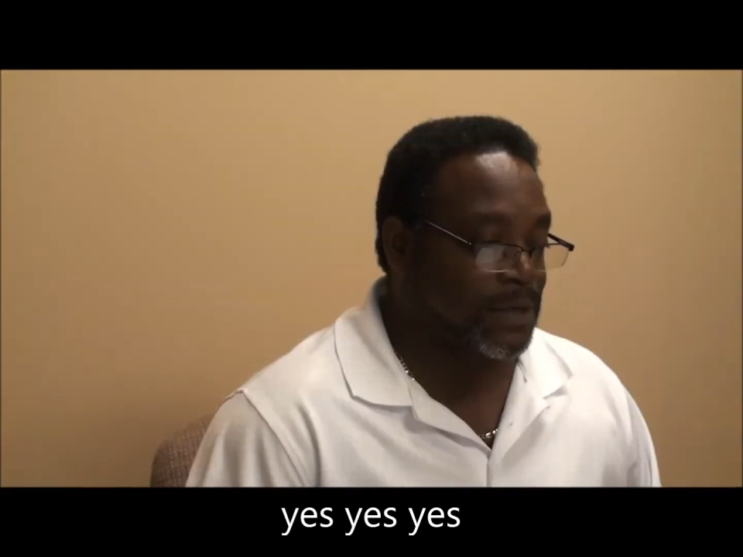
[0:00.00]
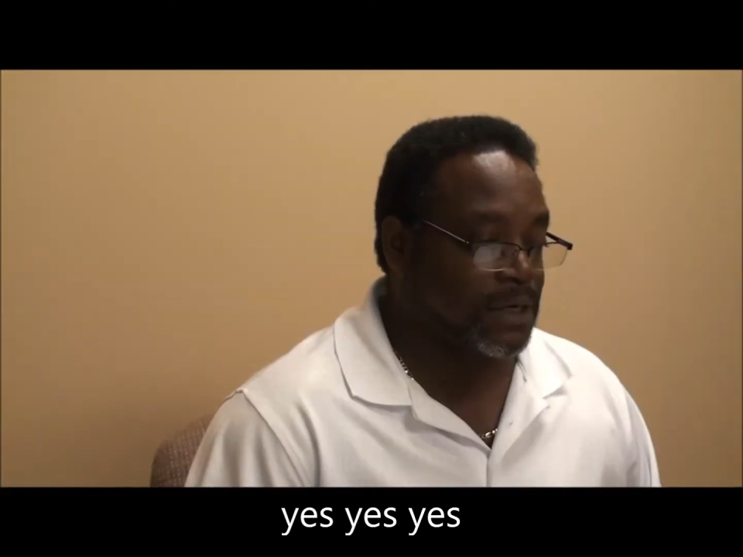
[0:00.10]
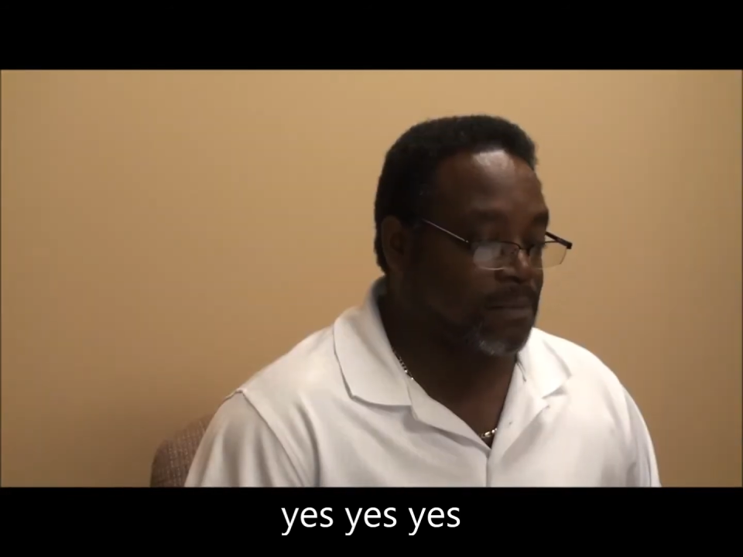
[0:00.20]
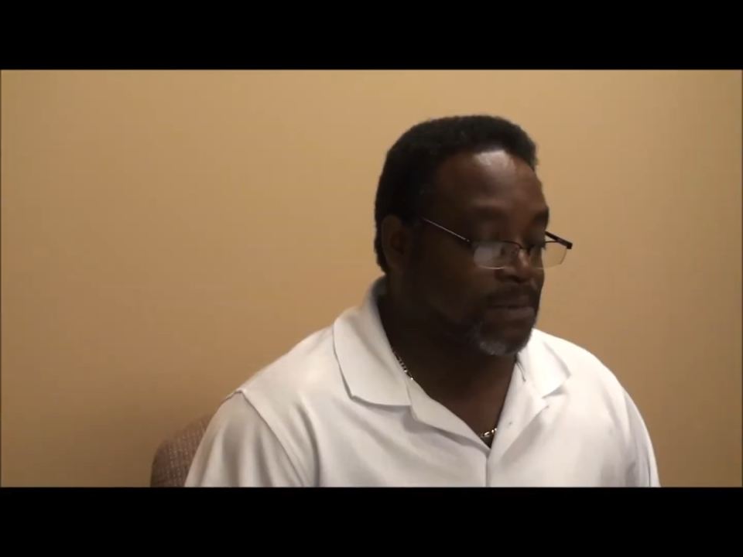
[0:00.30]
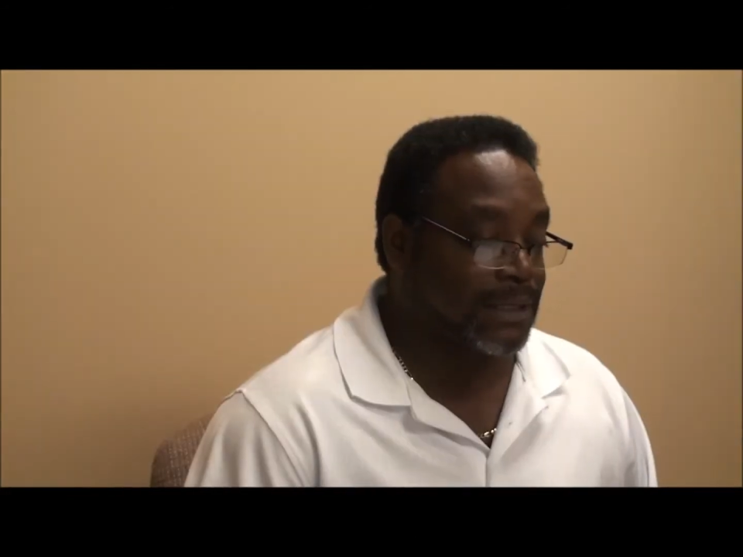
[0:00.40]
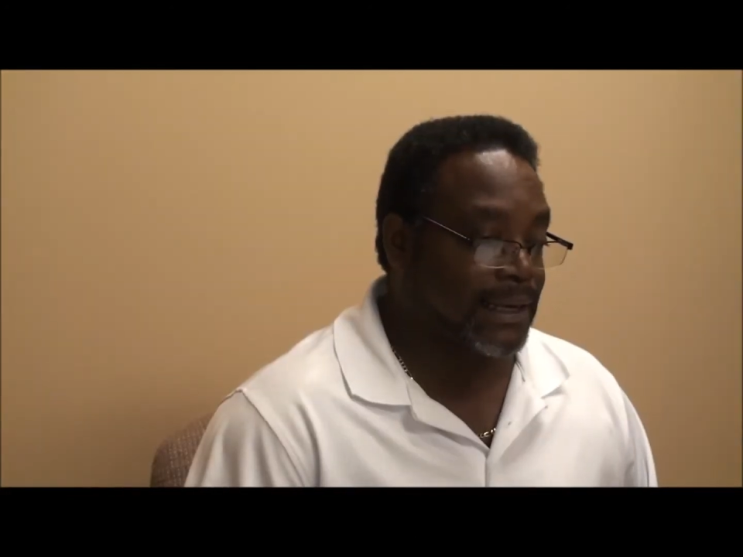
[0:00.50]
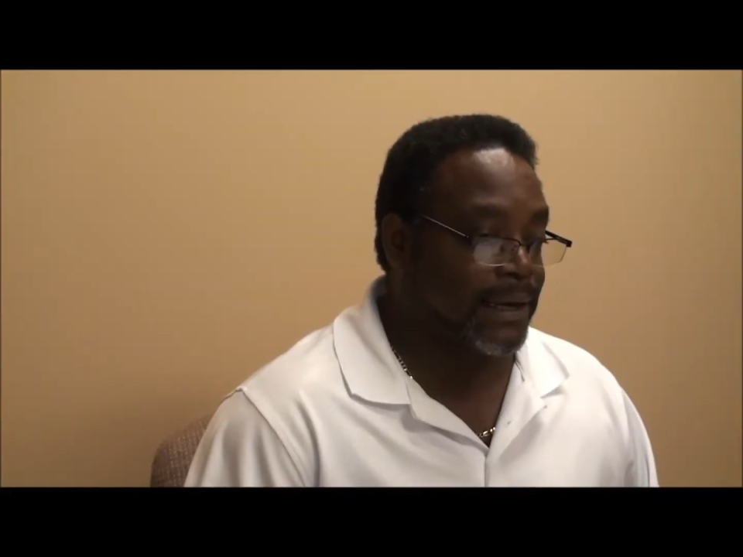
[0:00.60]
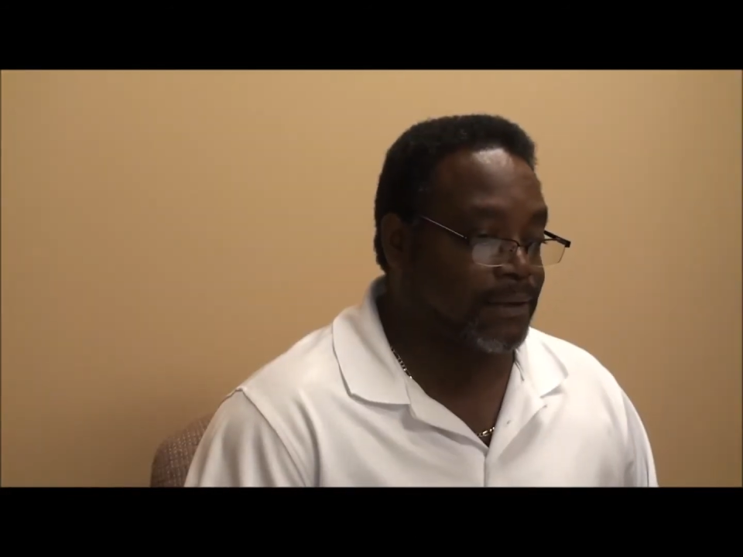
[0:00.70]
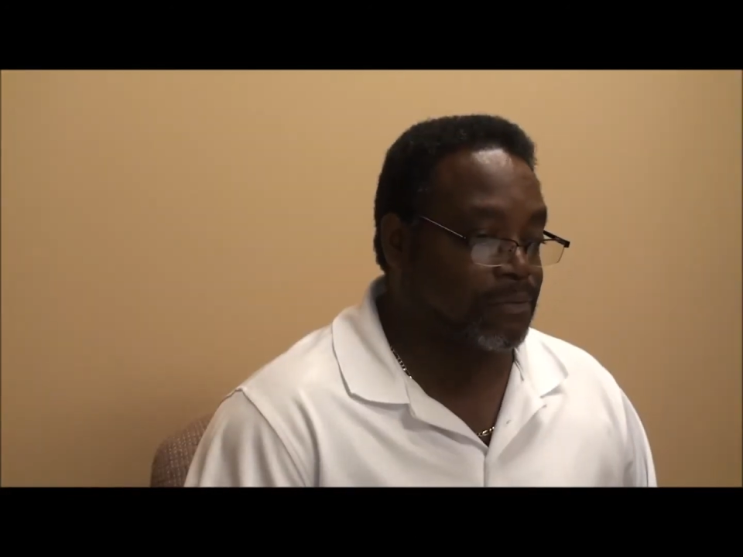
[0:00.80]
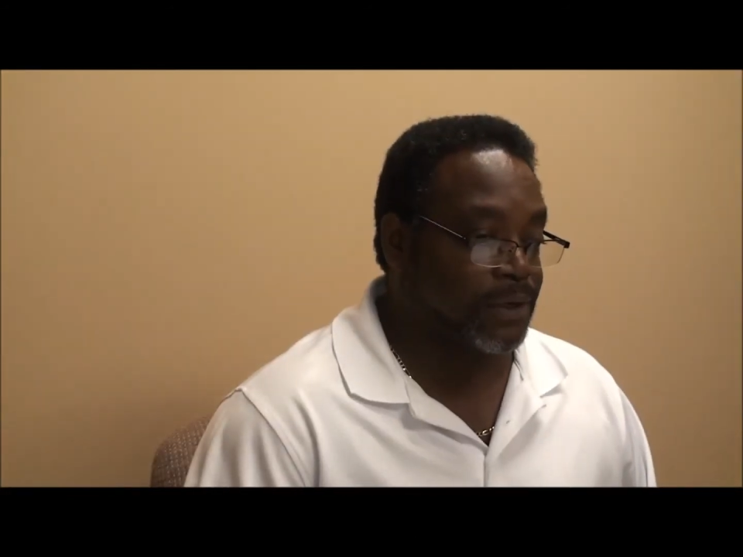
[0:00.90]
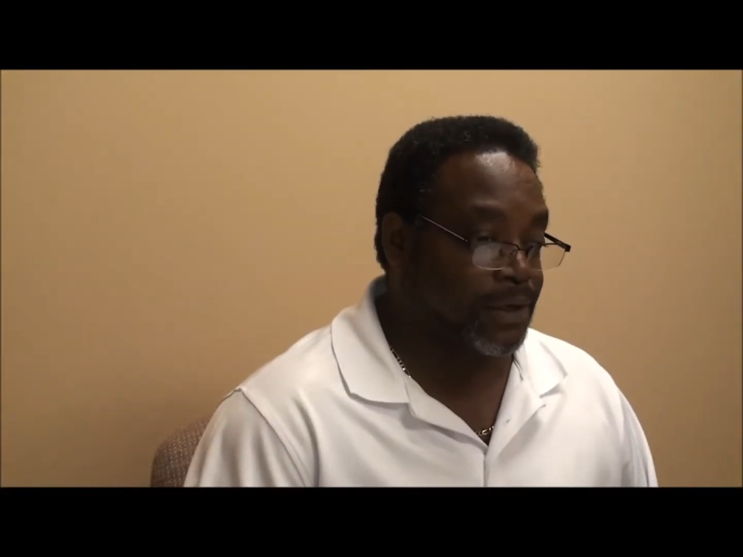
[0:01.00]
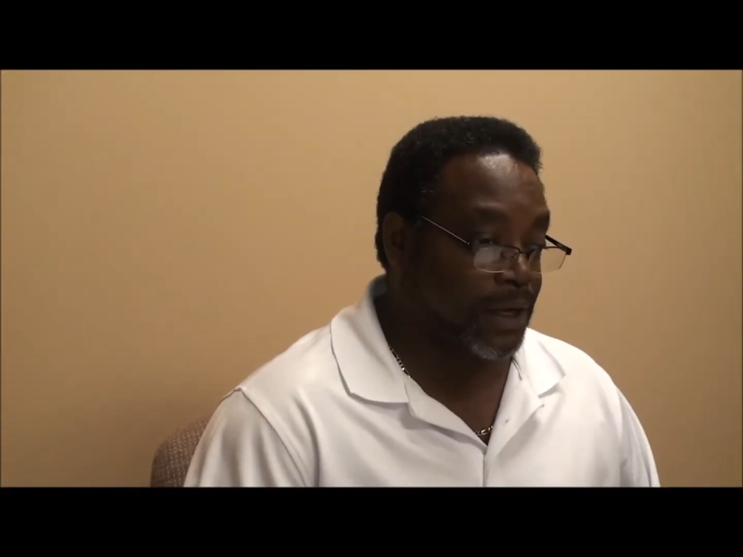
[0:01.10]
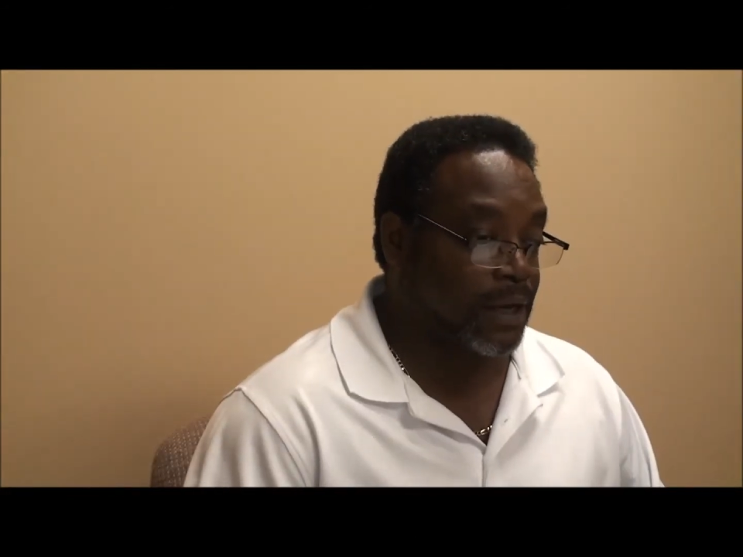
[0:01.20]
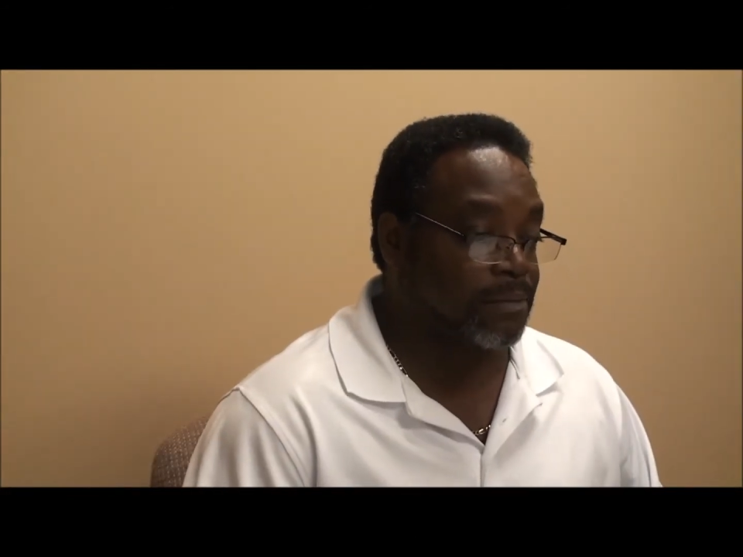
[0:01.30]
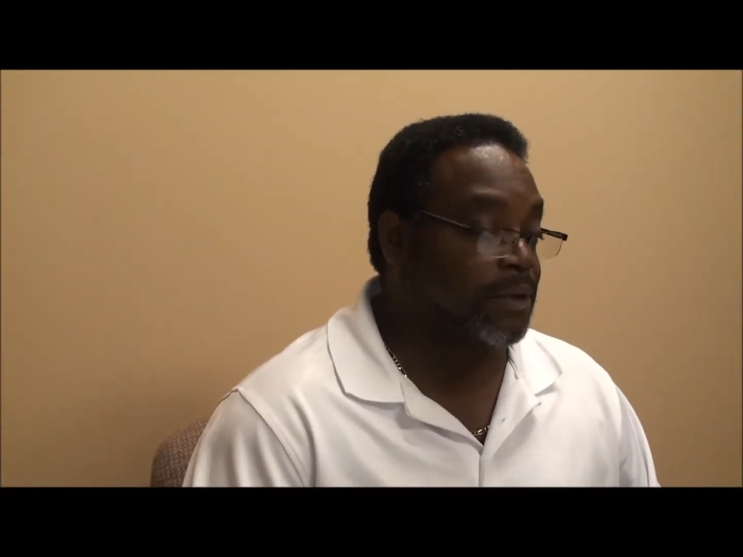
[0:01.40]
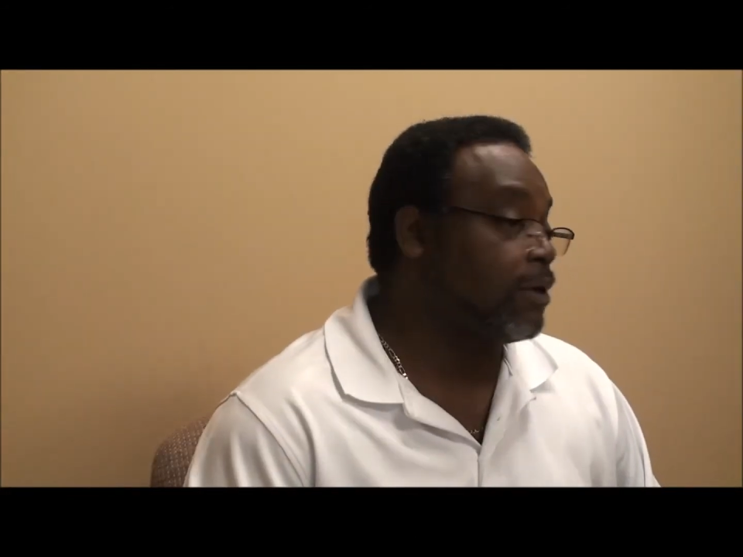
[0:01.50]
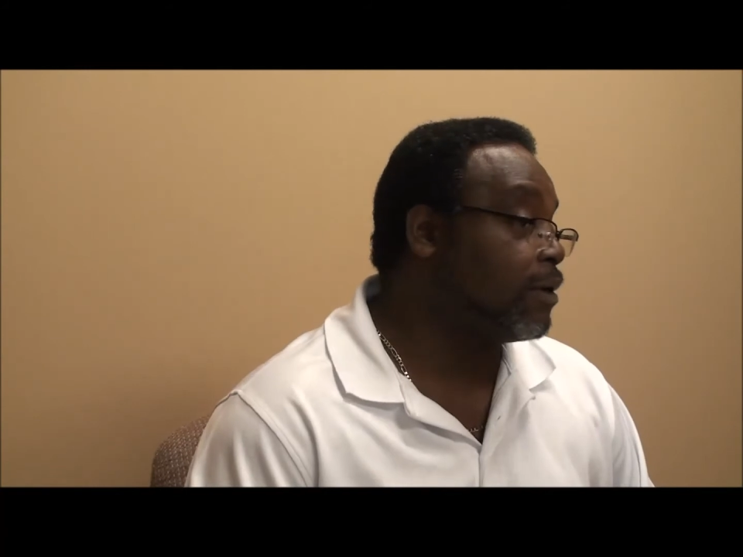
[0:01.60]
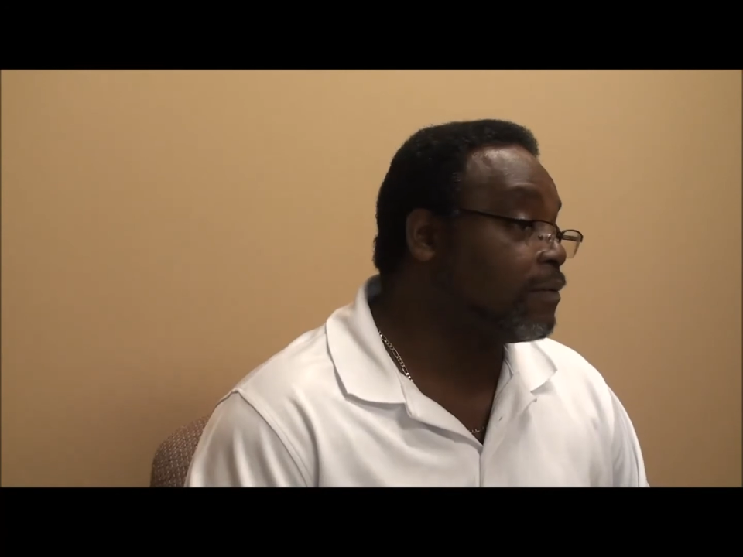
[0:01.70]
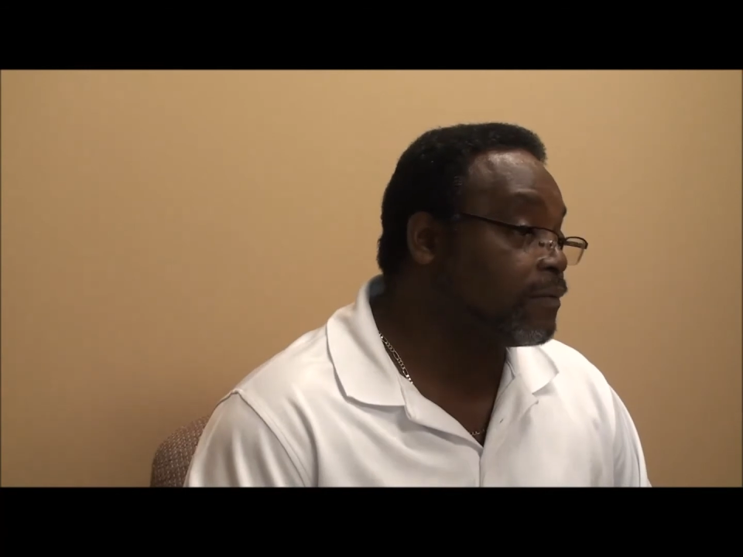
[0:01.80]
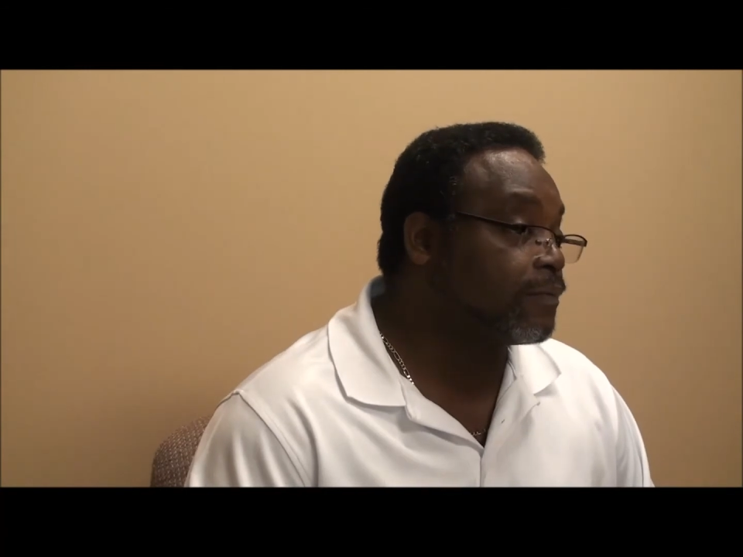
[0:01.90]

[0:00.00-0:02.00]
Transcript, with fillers: And I'm glad we came here.